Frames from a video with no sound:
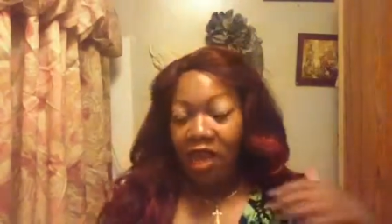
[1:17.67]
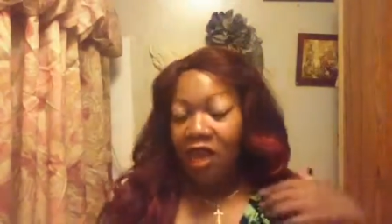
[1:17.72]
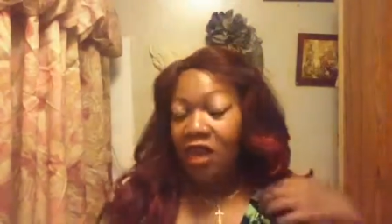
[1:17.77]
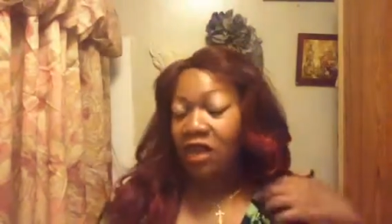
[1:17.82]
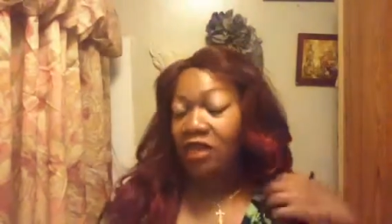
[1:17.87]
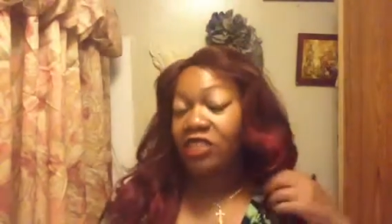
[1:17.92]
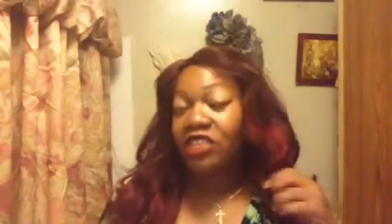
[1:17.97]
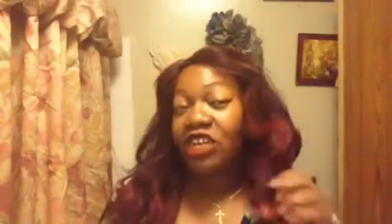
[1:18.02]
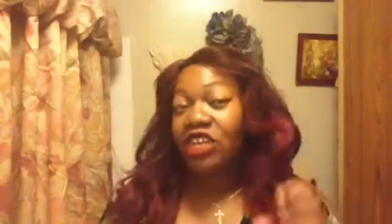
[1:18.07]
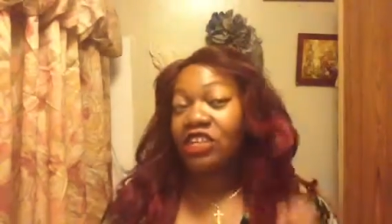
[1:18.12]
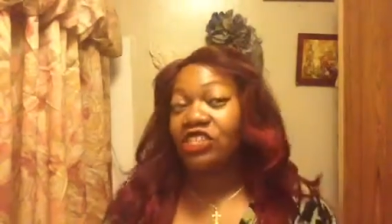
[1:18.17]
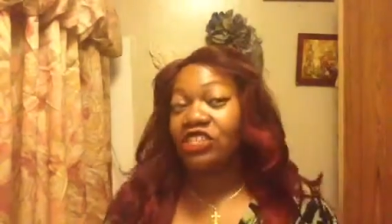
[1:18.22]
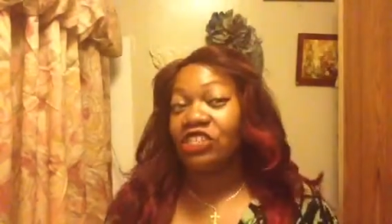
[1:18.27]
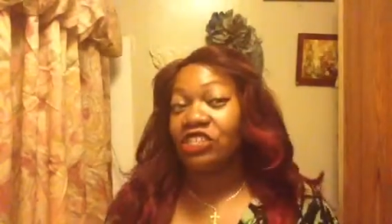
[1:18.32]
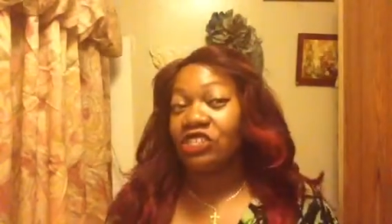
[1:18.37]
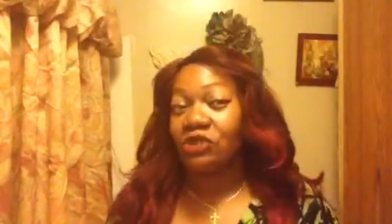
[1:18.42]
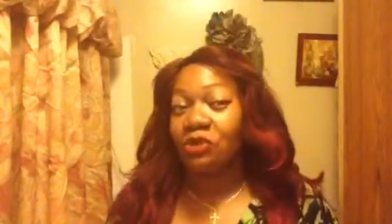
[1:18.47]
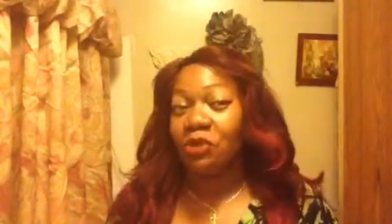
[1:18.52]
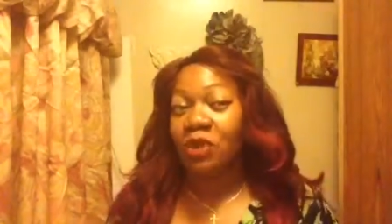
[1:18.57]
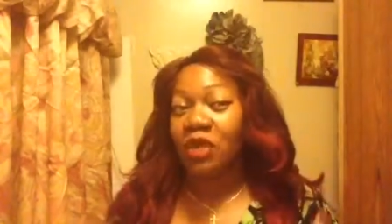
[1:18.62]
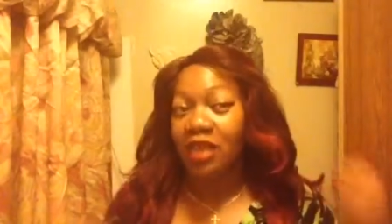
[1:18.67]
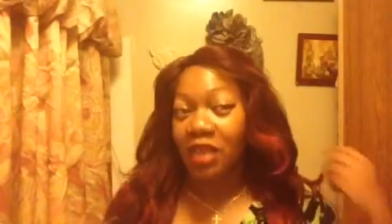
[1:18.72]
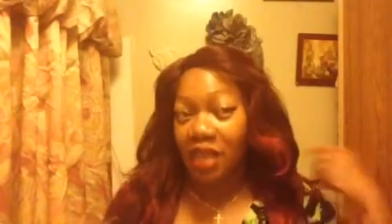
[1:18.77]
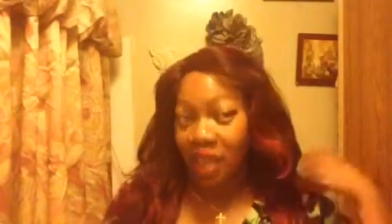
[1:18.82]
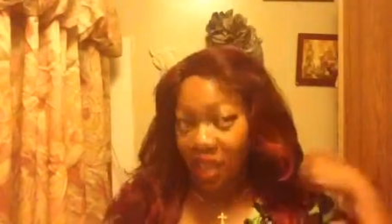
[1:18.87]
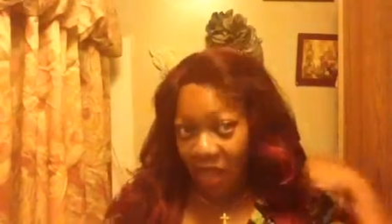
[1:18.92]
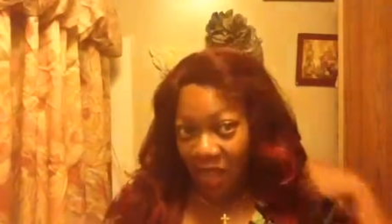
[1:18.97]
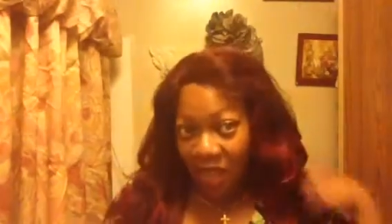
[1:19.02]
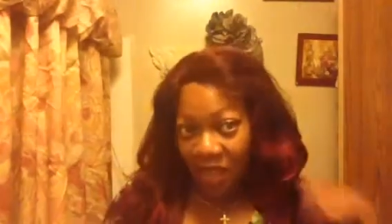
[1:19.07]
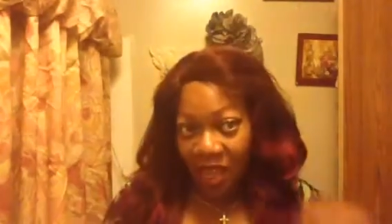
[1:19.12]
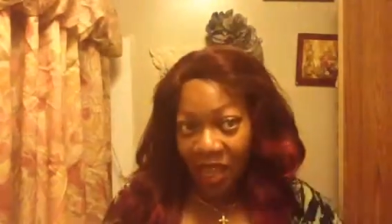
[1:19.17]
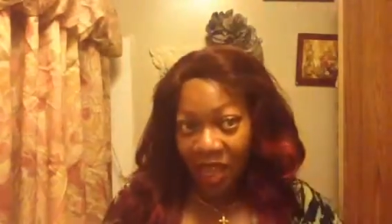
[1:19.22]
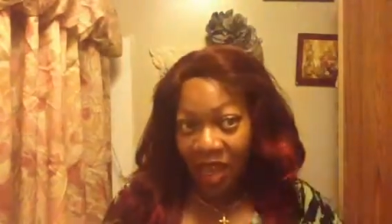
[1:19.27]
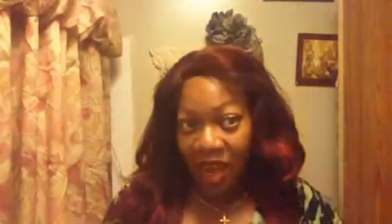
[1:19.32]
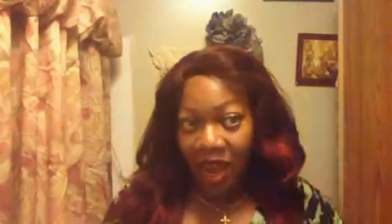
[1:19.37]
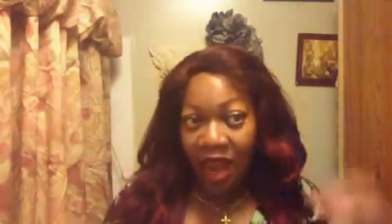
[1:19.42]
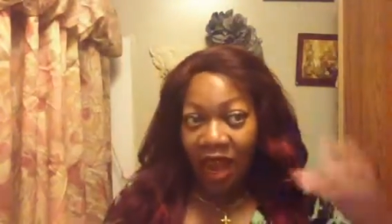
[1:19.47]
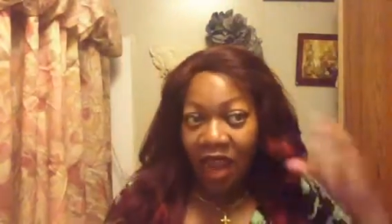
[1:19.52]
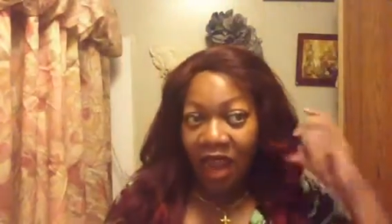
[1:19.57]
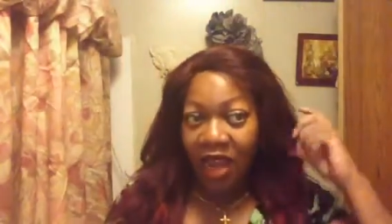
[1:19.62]
uh, touches to it and
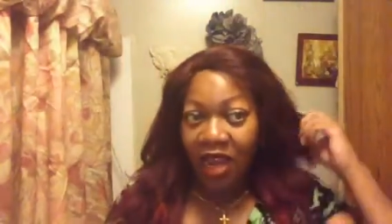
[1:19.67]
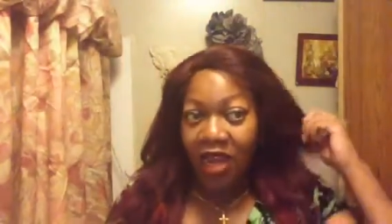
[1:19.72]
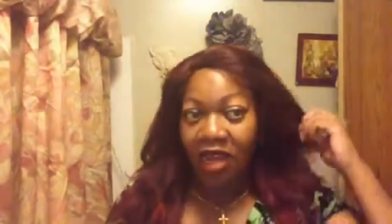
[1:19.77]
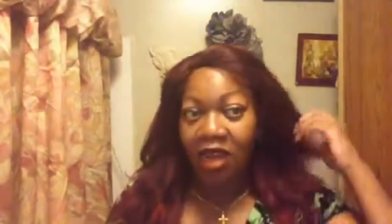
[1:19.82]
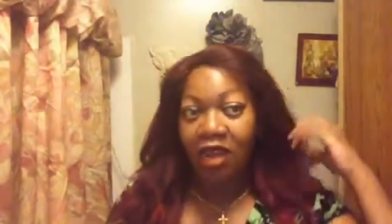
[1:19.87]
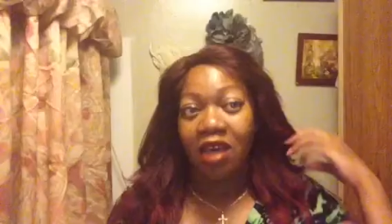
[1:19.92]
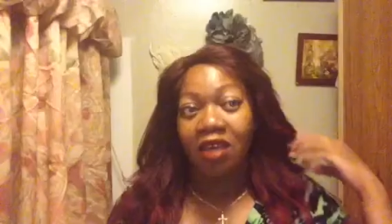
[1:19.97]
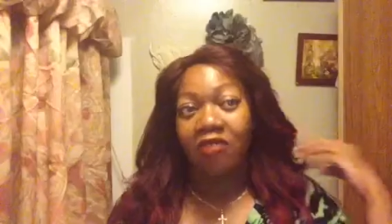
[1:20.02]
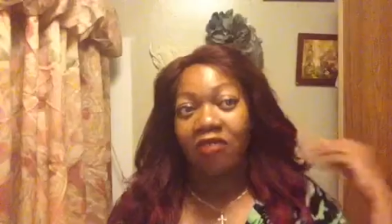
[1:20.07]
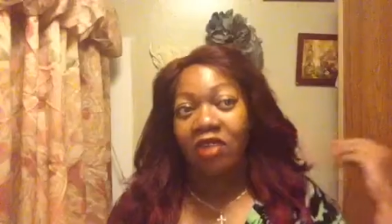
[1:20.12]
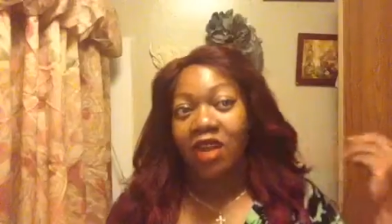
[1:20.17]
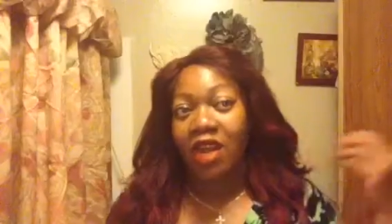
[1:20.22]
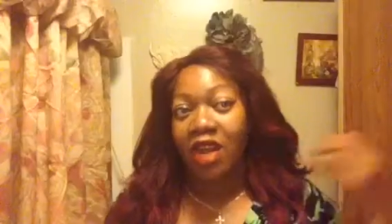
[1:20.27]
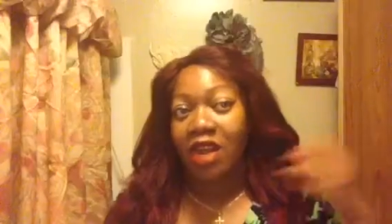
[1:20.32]
I love it.